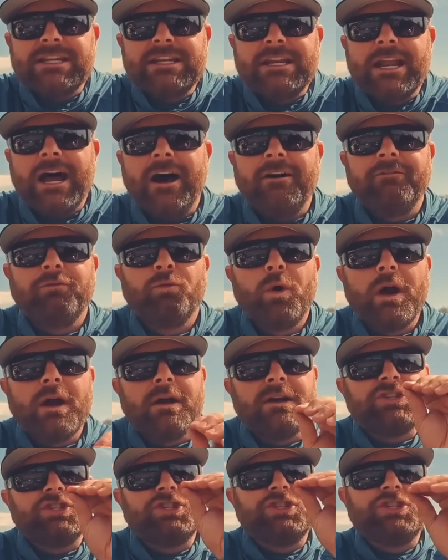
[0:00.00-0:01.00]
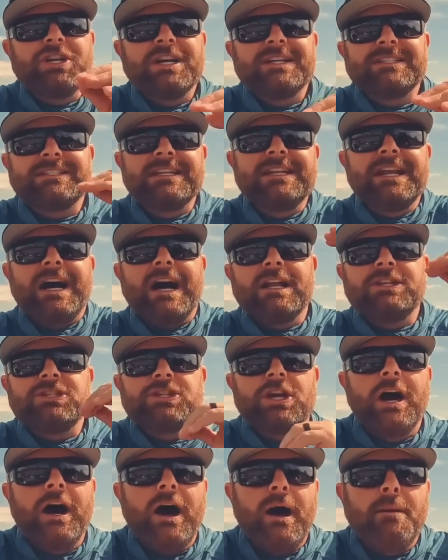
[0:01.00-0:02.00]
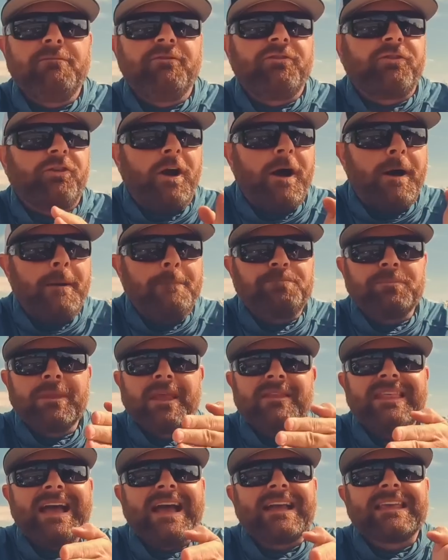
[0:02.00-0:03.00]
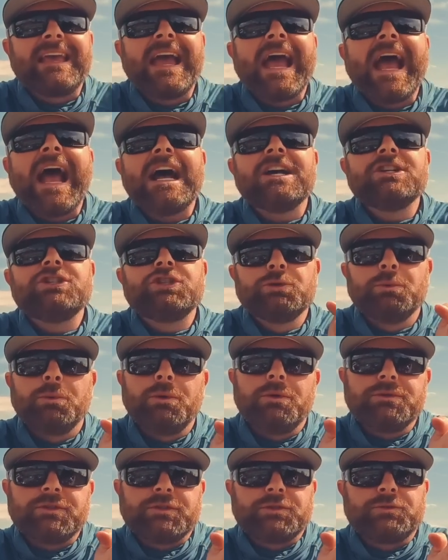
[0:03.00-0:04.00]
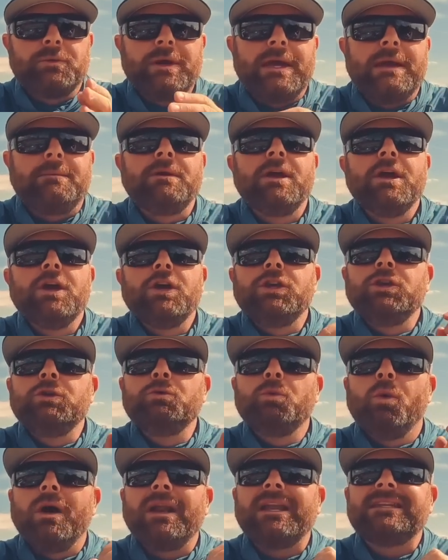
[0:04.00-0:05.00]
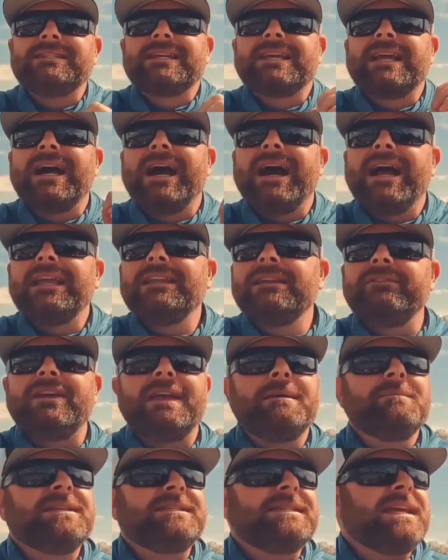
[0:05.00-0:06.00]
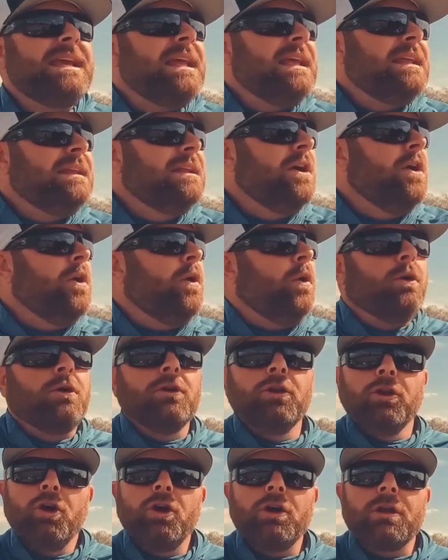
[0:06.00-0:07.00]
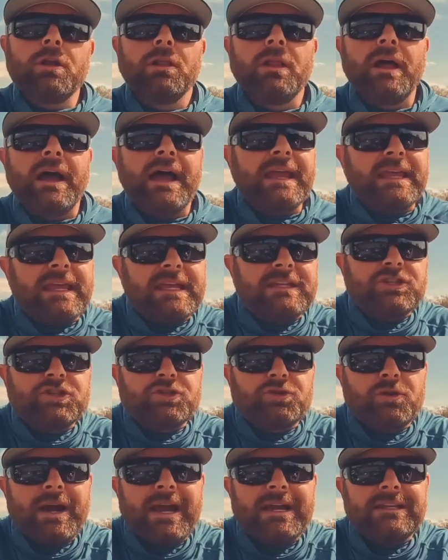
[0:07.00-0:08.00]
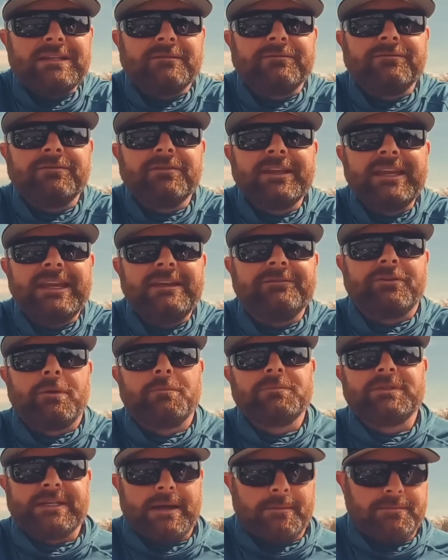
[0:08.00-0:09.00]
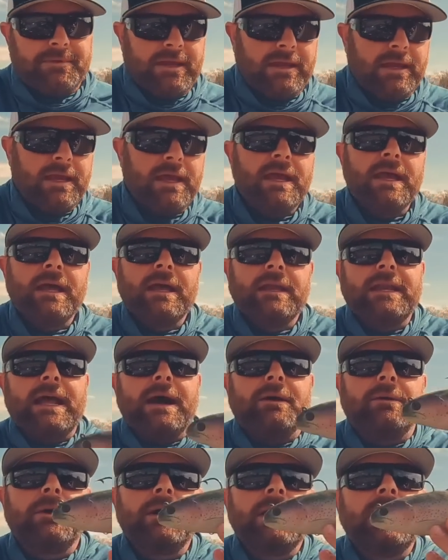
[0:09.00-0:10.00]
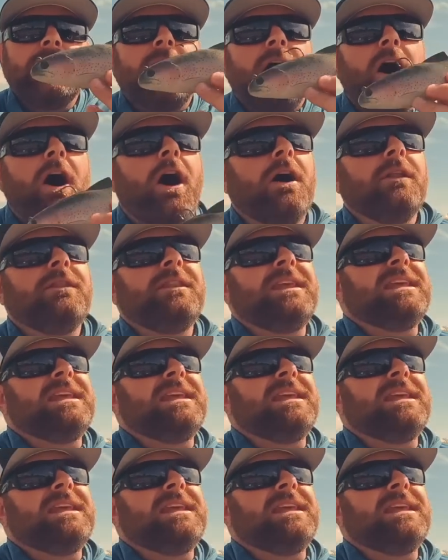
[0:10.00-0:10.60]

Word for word: enough where it's just a notch up from that casual swim. You want it to kind of imitate or look like it's trying to flee from something. Now, on